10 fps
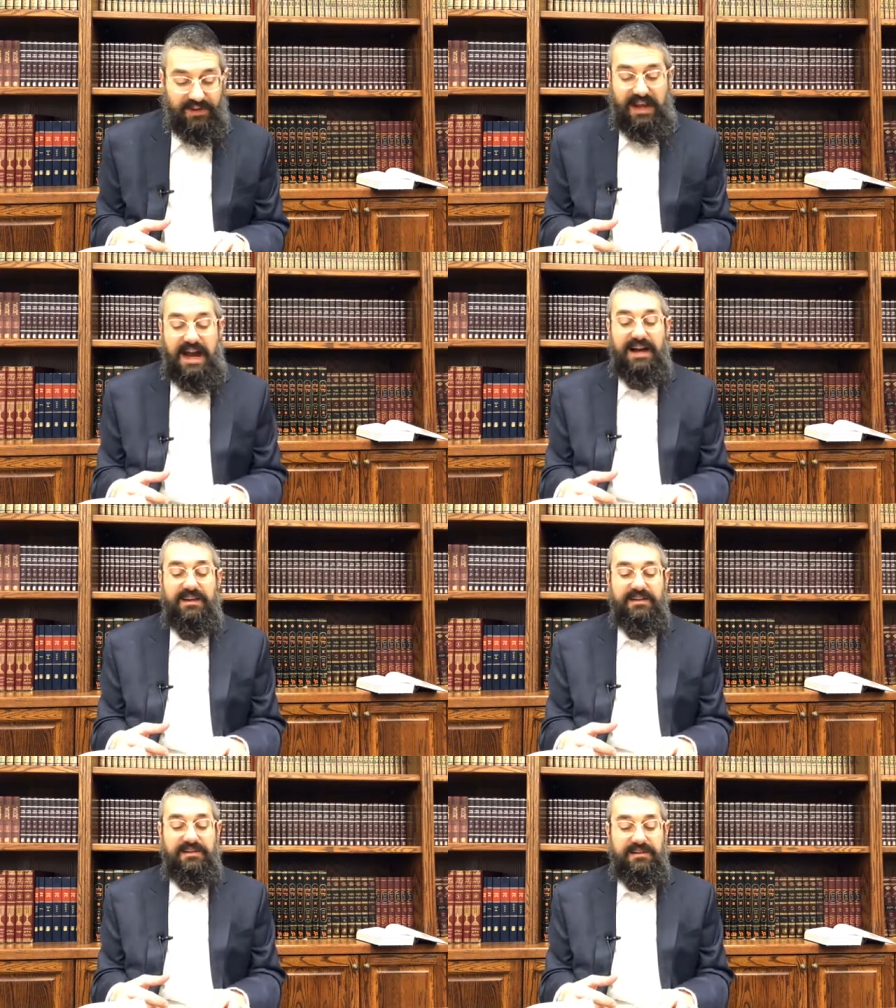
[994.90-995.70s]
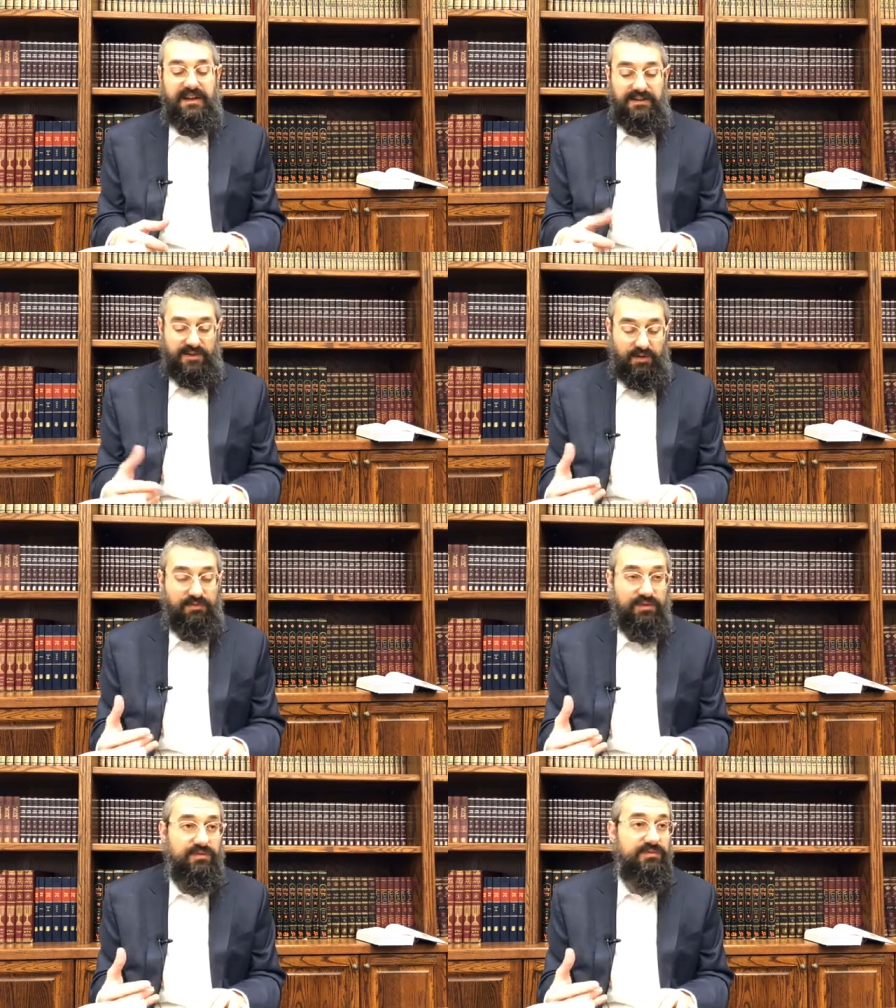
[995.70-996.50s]
The kach, and
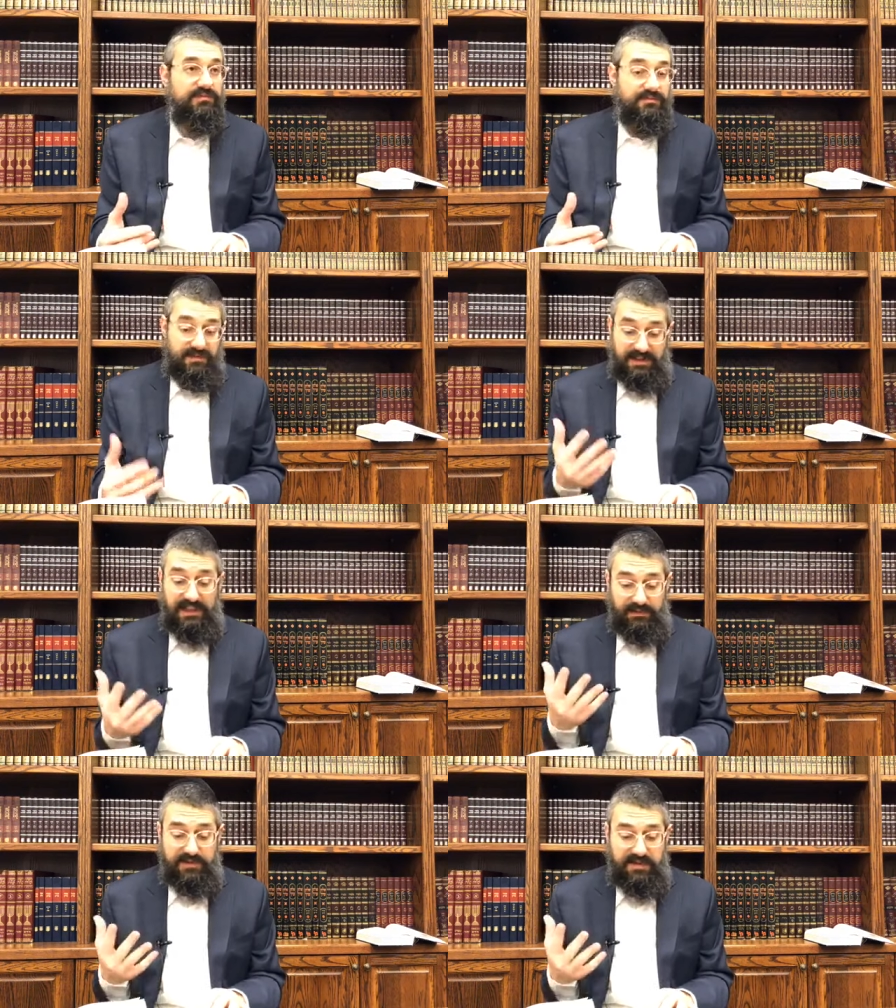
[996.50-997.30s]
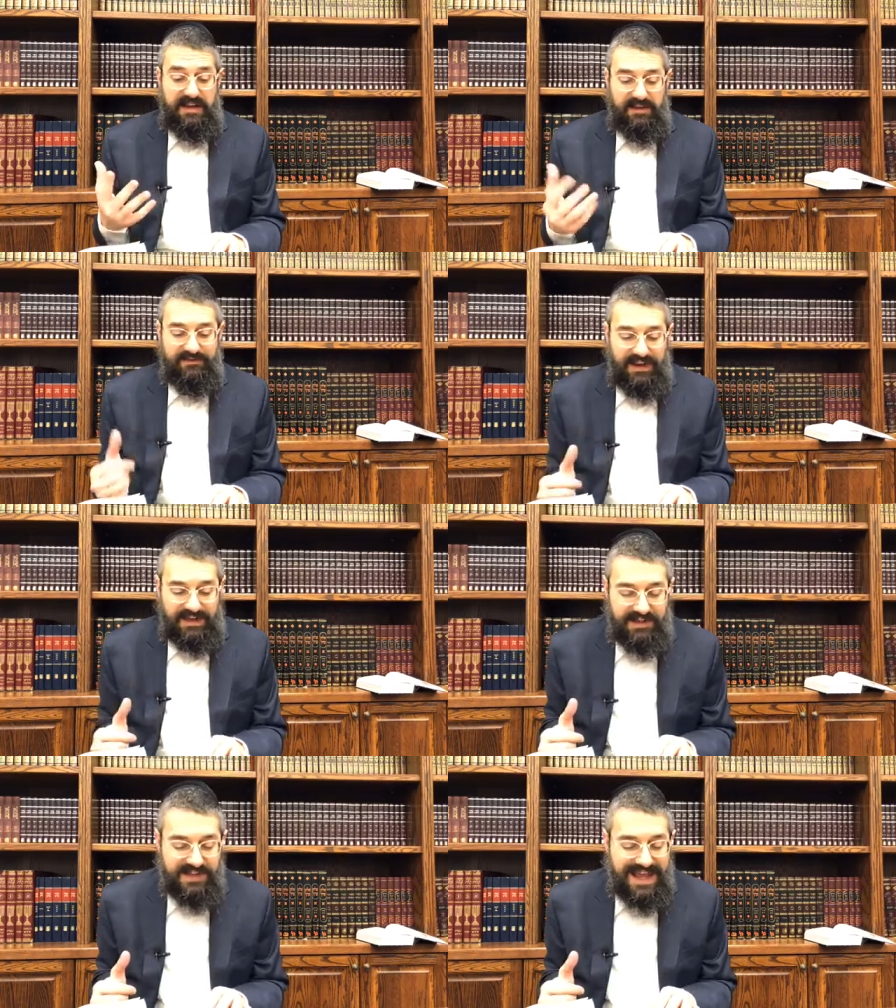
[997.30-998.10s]
so too, clearly what's being
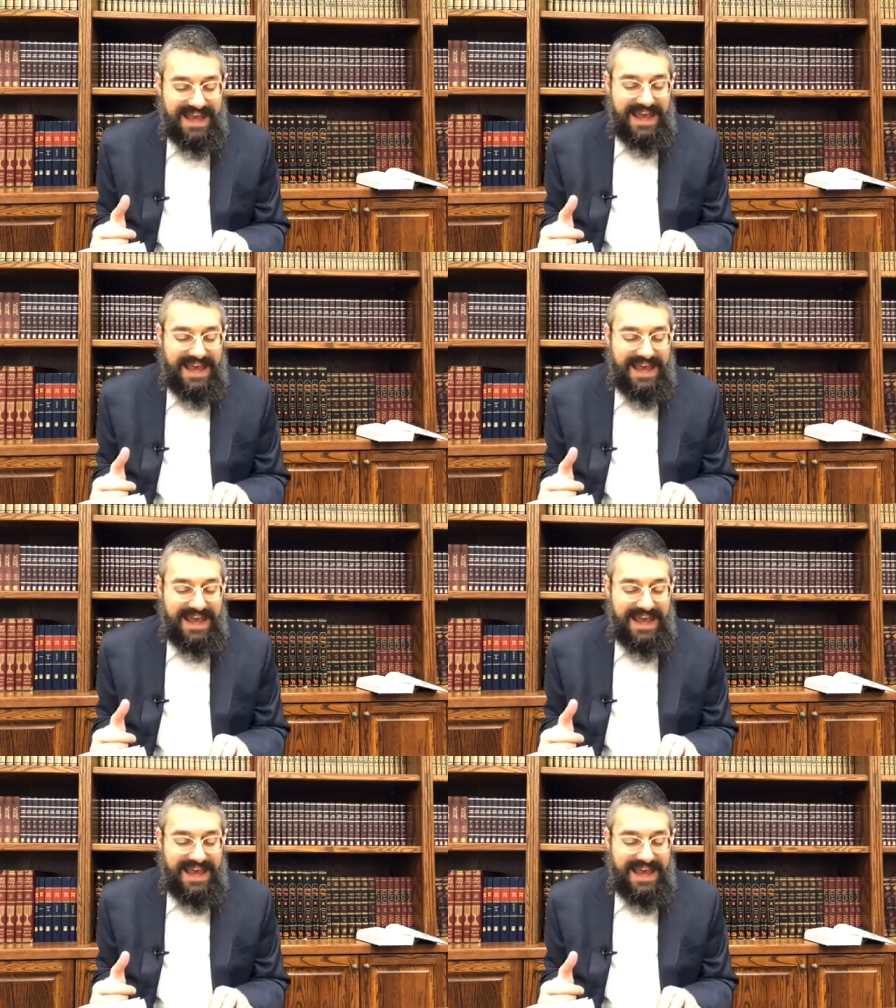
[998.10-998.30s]
conveyed is